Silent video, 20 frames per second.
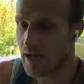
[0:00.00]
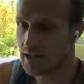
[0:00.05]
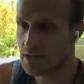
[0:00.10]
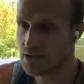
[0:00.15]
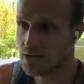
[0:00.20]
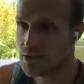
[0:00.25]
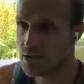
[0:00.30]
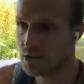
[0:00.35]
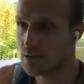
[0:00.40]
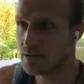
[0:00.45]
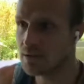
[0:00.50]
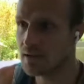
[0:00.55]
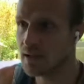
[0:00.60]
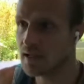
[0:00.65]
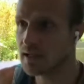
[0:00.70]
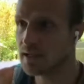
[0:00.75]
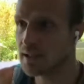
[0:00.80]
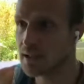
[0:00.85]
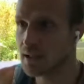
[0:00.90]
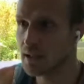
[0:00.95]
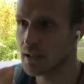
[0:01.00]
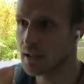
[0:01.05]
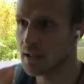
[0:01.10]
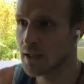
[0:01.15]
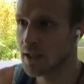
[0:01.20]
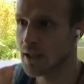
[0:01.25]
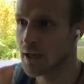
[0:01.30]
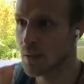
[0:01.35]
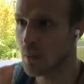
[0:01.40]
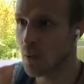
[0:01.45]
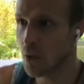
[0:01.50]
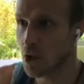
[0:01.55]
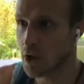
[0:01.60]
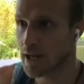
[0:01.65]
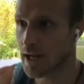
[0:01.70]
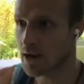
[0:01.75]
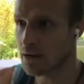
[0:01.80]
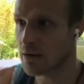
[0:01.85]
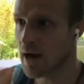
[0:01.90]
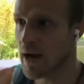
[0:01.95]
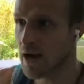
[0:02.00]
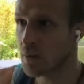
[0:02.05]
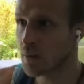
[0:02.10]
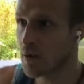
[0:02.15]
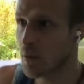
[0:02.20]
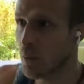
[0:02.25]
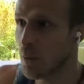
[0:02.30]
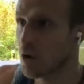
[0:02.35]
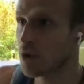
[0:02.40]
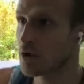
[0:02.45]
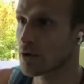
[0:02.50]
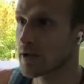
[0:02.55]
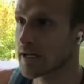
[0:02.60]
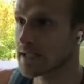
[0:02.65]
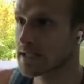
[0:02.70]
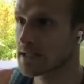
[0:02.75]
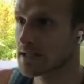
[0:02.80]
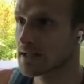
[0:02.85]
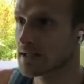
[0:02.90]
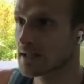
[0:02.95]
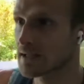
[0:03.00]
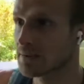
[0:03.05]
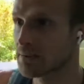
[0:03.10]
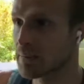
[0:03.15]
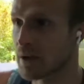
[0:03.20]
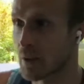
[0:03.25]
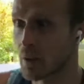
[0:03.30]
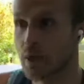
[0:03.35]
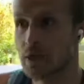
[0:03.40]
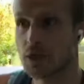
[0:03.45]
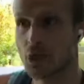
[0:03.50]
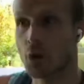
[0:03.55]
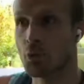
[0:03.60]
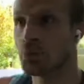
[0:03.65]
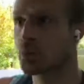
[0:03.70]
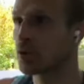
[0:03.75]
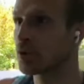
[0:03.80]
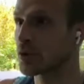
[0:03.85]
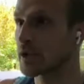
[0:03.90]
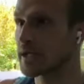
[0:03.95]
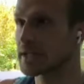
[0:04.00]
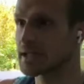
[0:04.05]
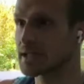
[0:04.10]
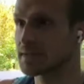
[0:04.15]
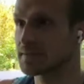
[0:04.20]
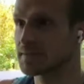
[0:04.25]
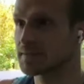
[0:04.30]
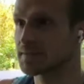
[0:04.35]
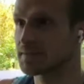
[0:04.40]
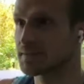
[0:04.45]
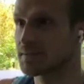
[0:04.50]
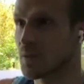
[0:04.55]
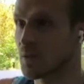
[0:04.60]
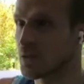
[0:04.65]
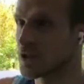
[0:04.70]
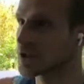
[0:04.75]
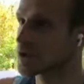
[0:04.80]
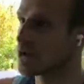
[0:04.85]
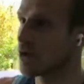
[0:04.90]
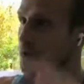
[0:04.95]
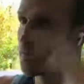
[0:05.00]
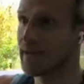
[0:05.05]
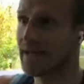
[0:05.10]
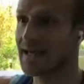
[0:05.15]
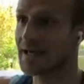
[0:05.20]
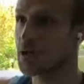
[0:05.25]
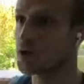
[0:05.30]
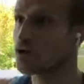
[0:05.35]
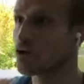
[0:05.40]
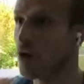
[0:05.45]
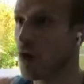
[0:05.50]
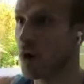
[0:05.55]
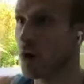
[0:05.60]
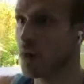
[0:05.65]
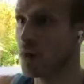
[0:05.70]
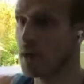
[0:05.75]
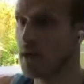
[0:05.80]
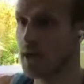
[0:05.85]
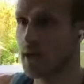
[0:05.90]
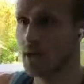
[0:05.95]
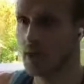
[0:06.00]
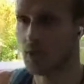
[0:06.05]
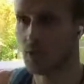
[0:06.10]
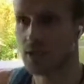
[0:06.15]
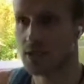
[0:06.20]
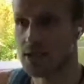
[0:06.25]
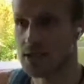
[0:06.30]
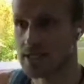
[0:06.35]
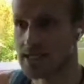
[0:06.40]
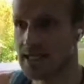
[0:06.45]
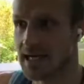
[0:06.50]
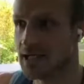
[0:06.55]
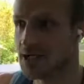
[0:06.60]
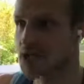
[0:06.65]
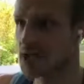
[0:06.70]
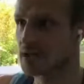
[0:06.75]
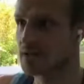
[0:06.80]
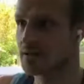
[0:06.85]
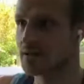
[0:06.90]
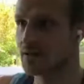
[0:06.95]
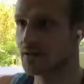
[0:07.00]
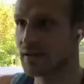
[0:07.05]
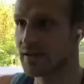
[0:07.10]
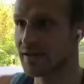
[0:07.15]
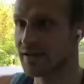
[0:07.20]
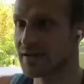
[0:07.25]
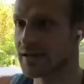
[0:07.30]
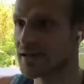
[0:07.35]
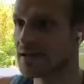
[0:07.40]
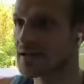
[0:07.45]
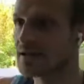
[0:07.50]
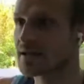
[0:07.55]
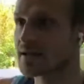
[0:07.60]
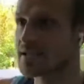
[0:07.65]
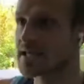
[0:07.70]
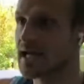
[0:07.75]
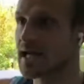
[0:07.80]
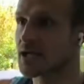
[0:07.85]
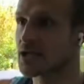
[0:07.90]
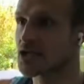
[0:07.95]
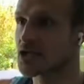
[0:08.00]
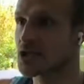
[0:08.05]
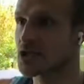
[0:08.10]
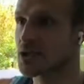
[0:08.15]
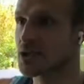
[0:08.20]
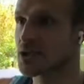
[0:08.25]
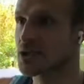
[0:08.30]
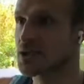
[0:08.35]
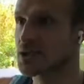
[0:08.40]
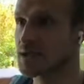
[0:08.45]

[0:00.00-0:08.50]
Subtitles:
and do a little work around. We water it, but we don't pull it. We don't make it grow. Just touch it. We give it a little touch,